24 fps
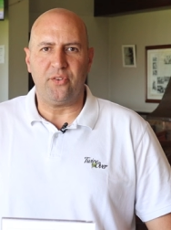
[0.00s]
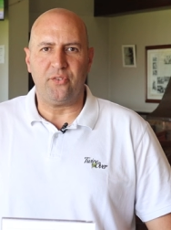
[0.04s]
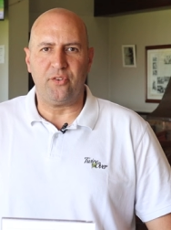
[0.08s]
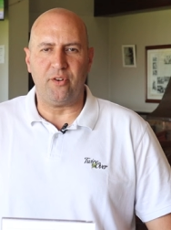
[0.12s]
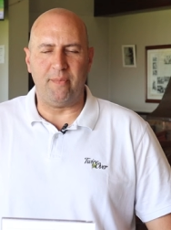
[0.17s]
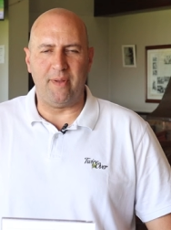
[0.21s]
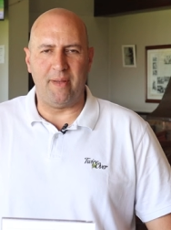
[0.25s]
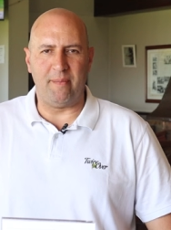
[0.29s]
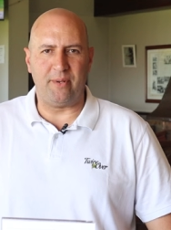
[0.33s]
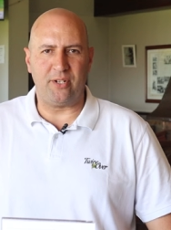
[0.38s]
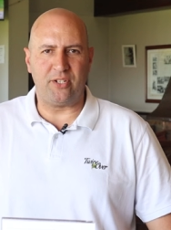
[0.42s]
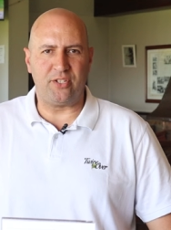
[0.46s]

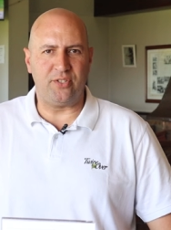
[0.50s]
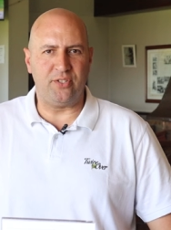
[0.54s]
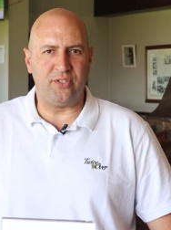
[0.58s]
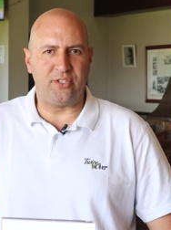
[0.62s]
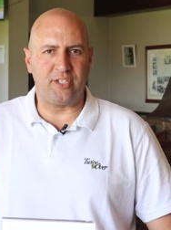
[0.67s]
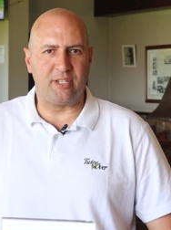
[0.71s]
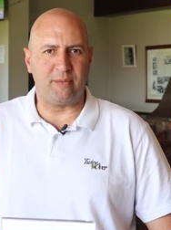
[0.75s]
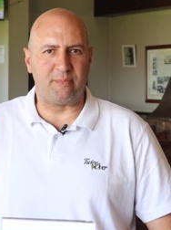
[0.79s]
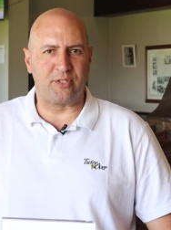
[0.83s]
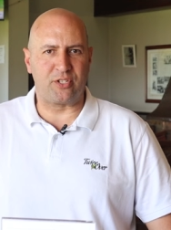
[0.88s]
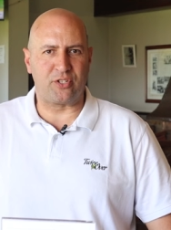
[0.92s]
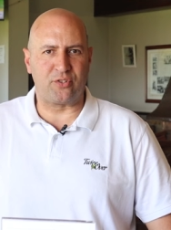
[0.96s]
Remember to
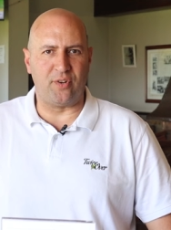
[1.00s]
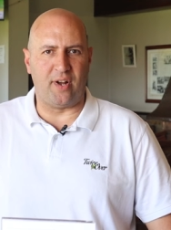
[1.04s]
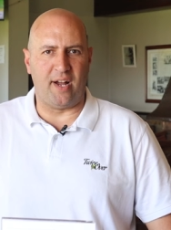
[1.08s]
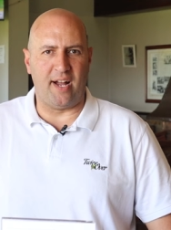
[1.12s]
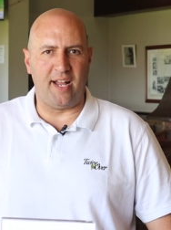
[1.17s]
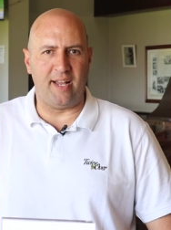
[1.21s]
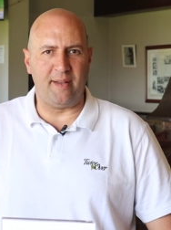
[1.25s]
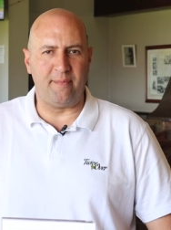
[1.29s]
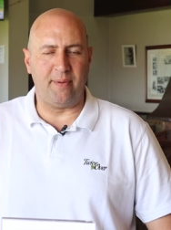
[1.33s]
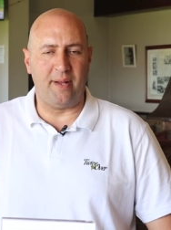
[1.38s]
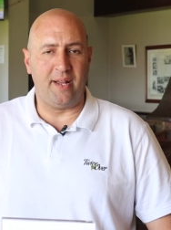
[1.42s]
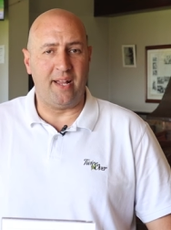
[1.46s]

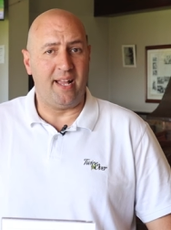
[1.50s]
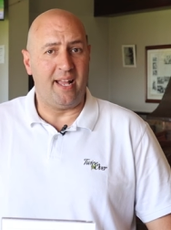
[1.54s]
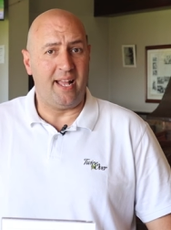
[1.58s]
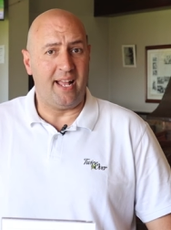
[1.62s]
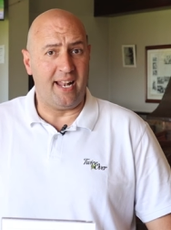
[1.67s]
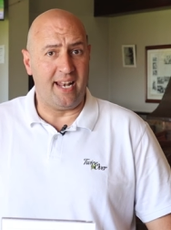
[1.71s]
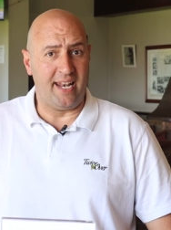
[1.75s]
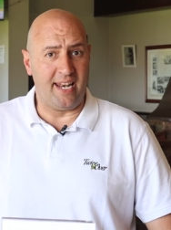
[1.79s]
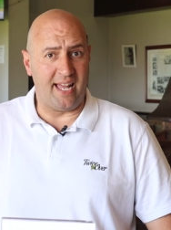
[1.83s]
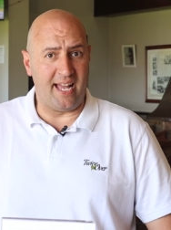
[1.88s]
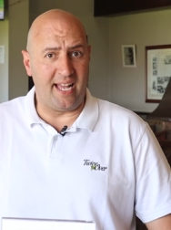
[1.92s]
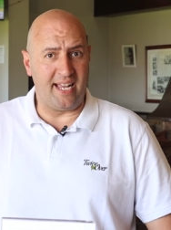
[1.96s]
subscribe,
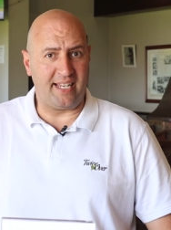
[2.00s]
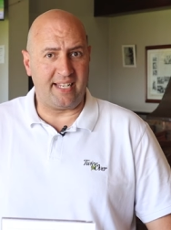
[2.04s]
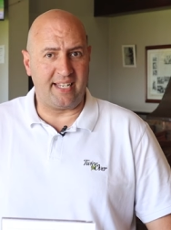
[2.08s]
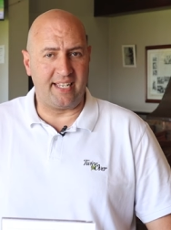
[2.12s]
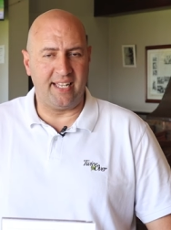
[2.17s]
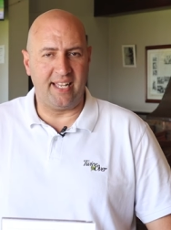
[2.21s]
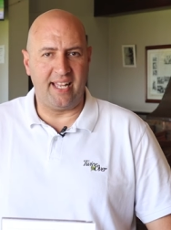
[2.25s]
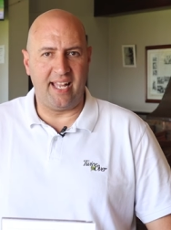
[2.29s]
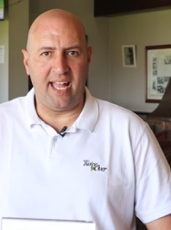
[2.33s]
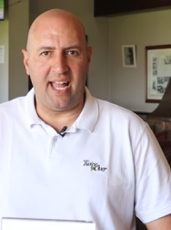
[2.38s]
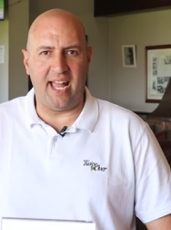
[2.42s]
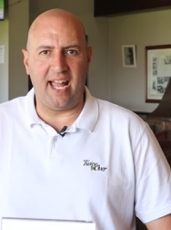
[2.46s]
like,
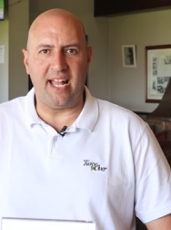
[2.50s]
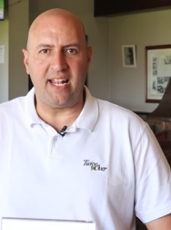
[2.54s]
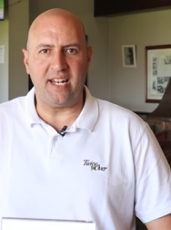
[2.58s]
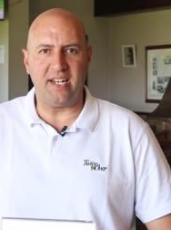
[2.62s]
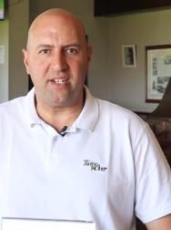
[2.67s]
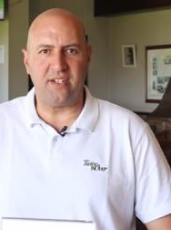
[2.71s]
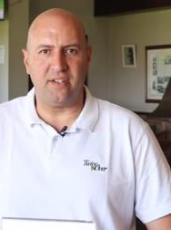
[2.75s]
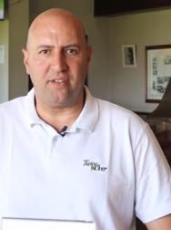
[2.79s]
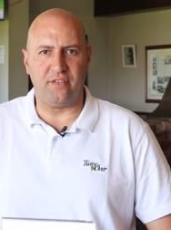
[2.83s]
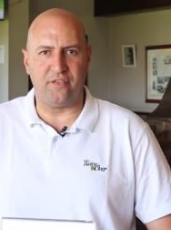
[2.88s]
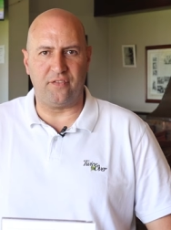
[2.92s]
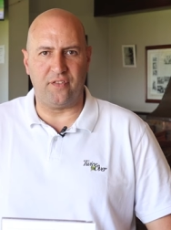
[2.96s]

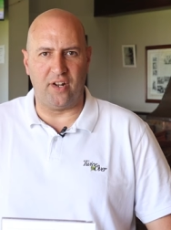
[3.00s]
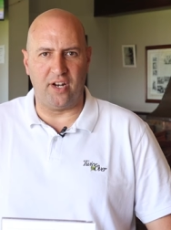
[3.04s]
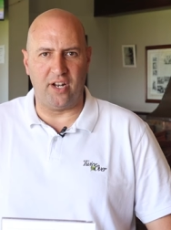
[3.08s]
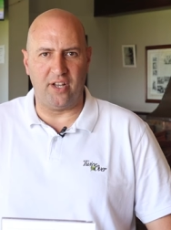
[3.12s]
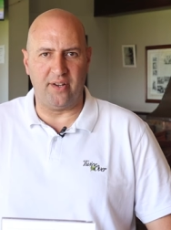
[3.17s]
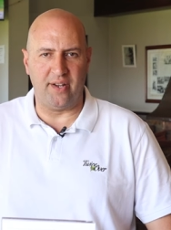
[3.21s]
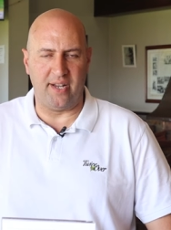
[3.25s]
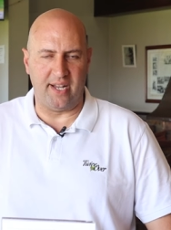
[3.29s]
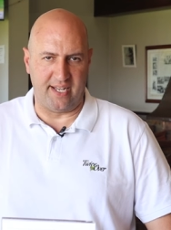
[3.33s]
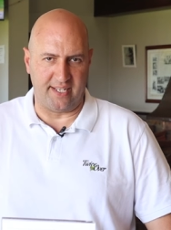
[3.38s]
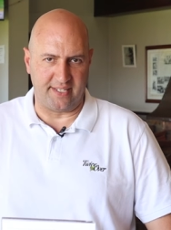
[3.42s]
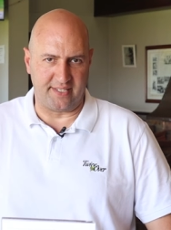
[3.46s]
and
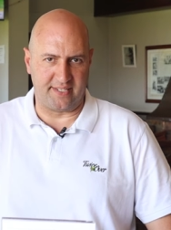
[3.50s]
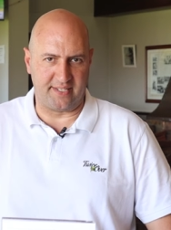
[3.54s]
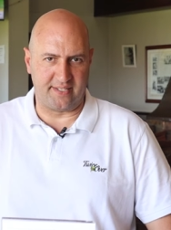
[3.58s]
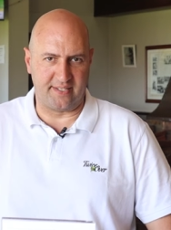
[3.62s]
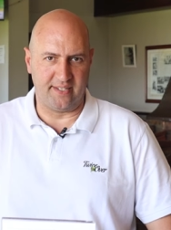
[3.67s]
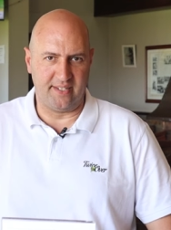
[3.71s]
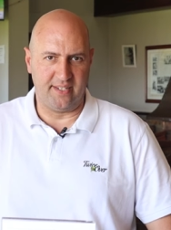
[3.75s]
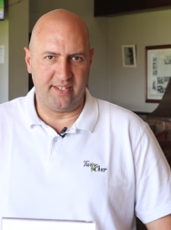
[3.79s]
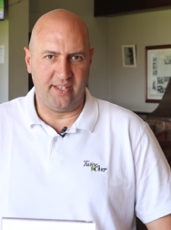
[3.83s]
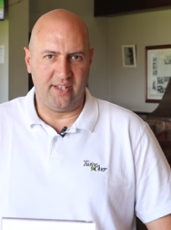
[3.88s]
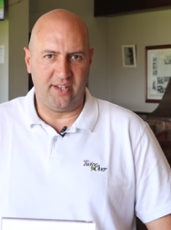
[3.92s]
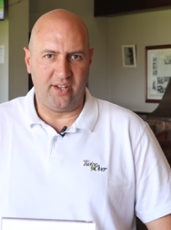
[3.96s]
follow
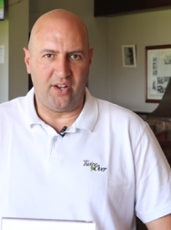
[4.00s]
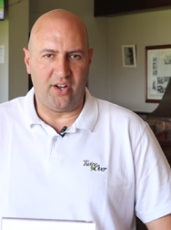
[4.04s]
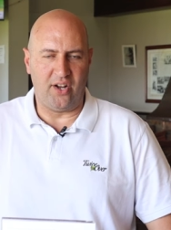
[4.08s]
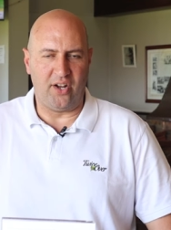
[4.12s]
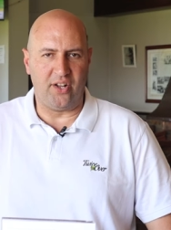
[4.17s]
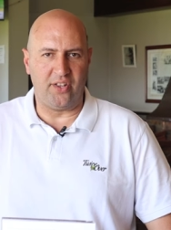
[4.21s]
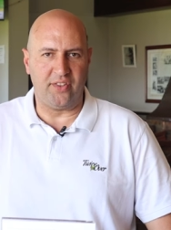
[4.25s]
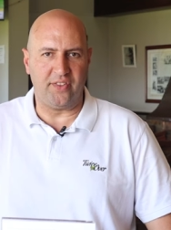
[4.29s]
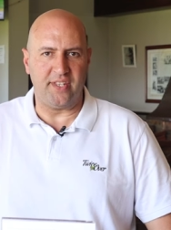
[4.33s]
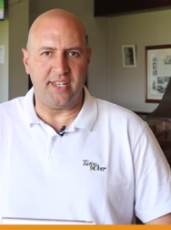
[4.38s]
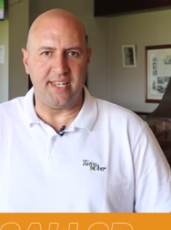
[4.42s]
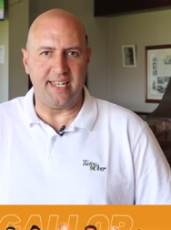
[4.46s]
us
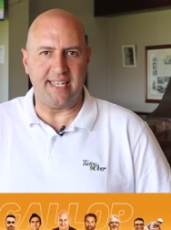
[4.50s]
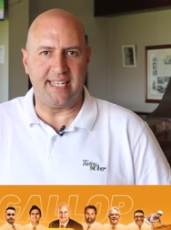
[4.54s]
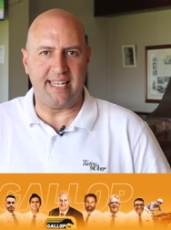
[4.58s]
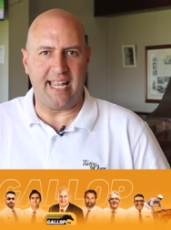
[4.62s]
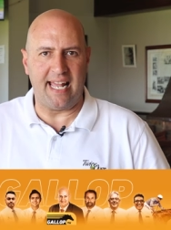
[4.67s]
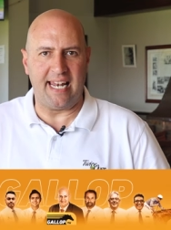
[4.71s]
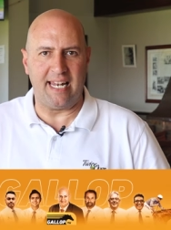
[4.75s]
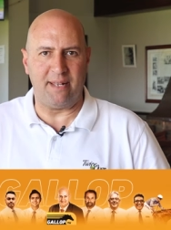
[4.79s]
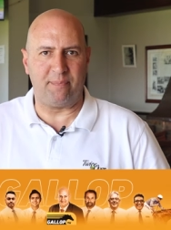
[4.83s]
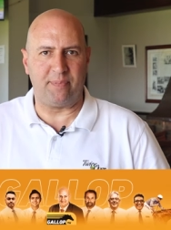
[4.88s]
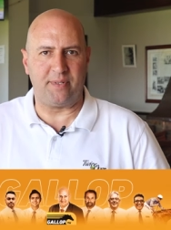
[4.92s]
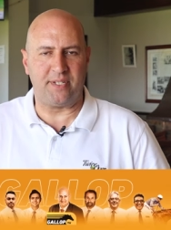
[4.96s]
on the
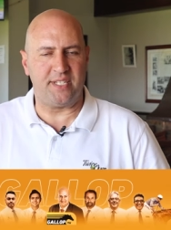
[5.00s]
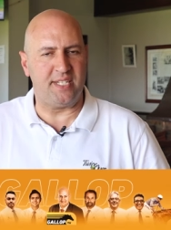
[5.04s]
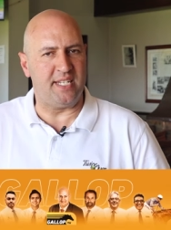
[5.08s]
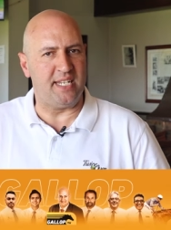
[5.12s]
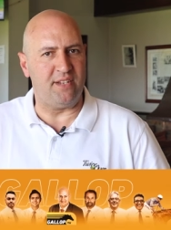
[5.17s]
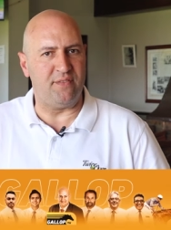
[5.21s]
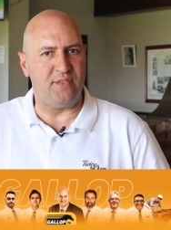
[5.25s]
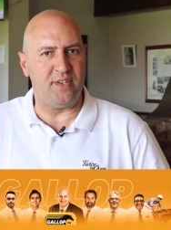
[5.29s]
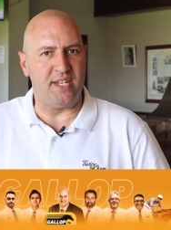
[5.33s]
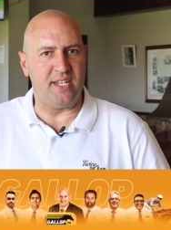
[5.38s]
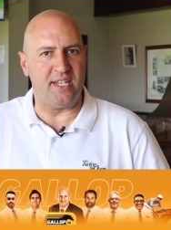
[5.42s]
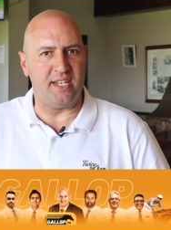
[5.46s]
Gallop
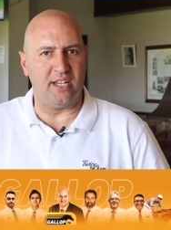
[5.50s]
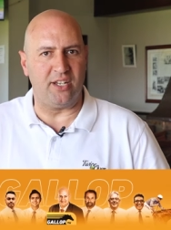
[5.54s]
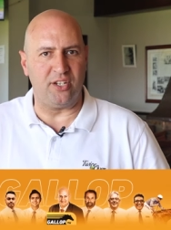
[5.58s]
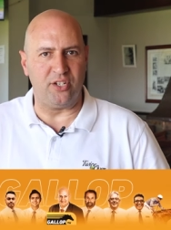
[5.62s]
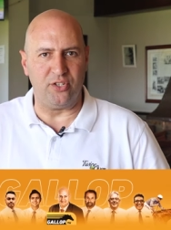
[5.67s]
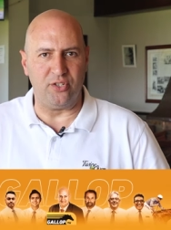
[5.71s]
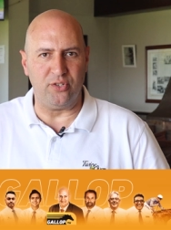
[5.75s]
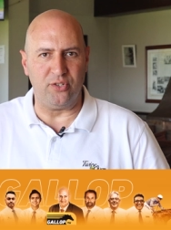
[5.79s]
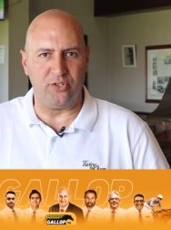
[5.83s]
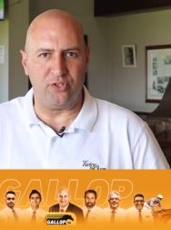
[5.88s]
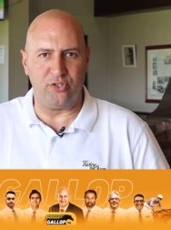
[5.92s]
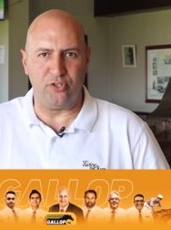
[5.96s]
TV
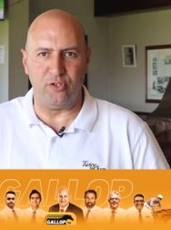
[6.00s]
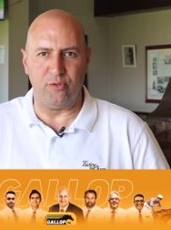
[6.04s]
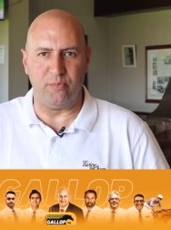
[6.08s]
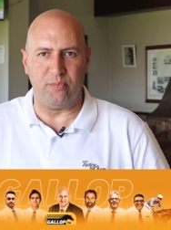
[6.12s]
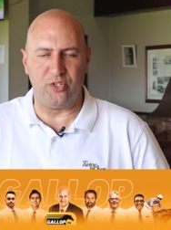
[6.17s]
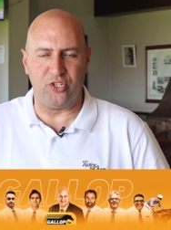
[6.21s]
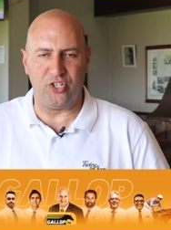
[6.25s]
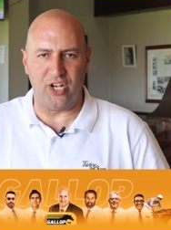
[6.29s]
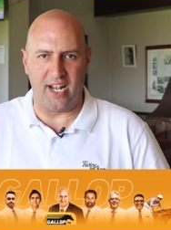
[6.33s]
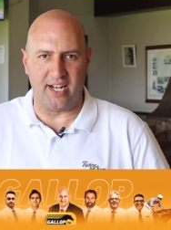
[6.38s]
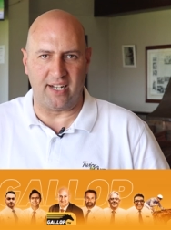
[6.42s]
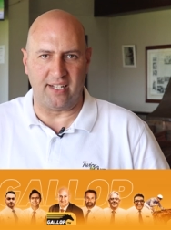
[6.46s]
YouTube
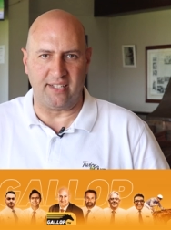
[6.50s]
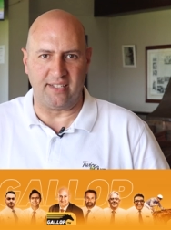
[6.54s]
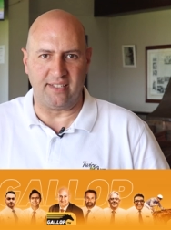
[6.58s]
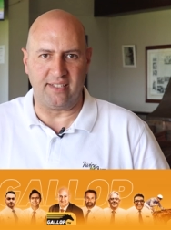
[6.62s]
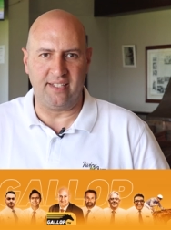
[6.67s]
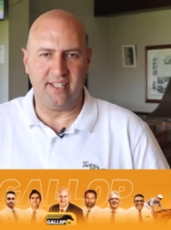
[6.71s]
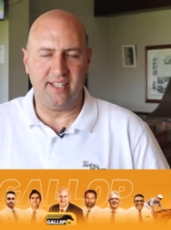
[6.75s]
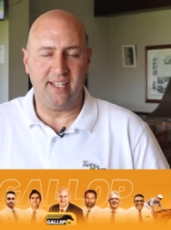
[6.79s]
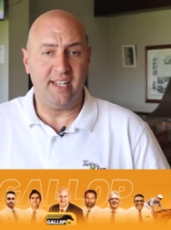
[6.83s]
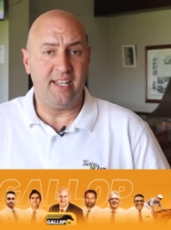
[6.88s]
channel.